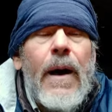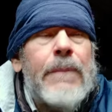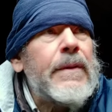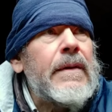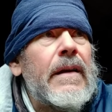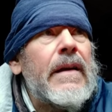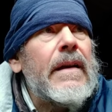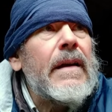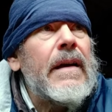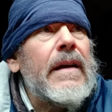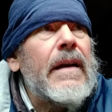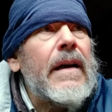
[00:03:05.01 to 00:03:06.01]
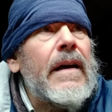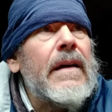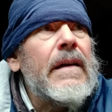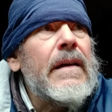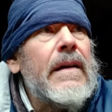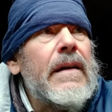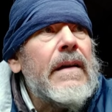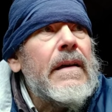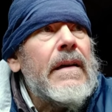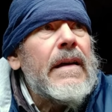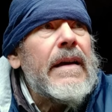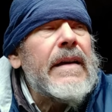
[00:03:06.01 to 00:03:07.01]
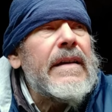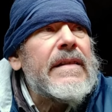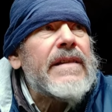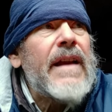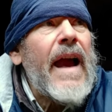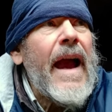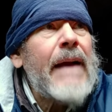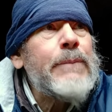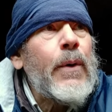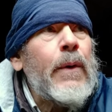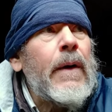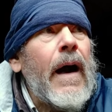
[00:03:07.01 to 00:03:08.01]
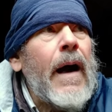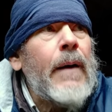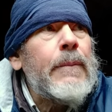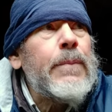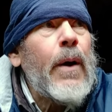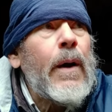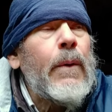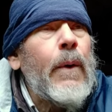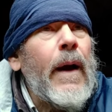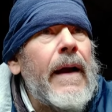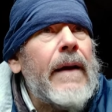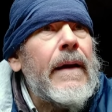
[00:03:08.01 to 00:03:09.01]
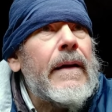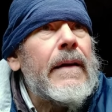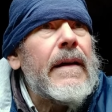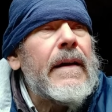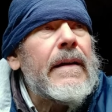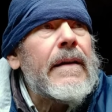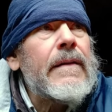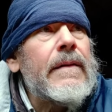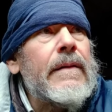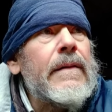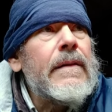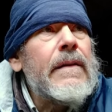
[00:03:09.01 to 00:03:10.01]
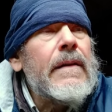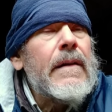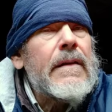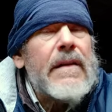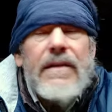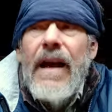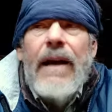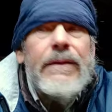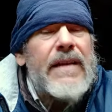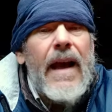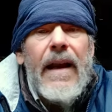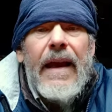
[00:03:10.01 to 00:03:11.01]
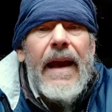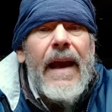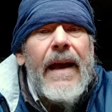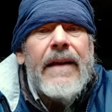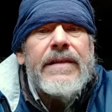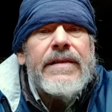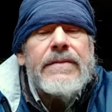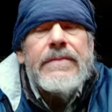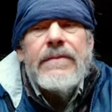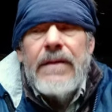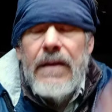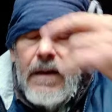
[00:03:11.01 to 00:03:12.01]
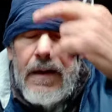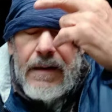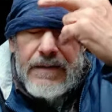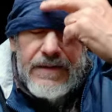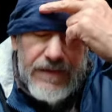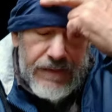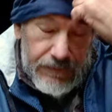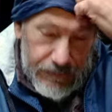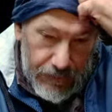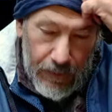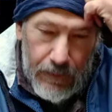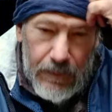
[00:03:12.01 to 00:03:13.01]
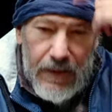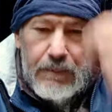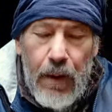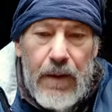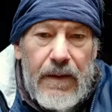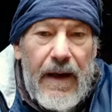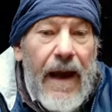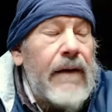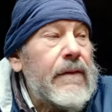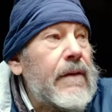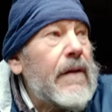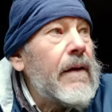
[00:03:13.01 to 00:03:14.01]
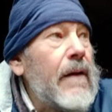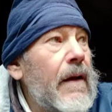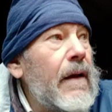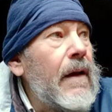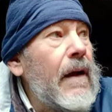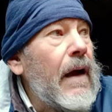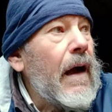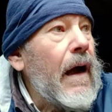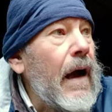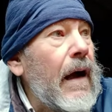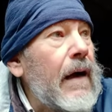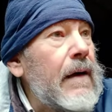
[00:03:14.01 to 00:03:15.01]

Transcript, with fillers: and eat eat a eat a snack uh, part way here because I was out of gas. I just totally burned out. Uh,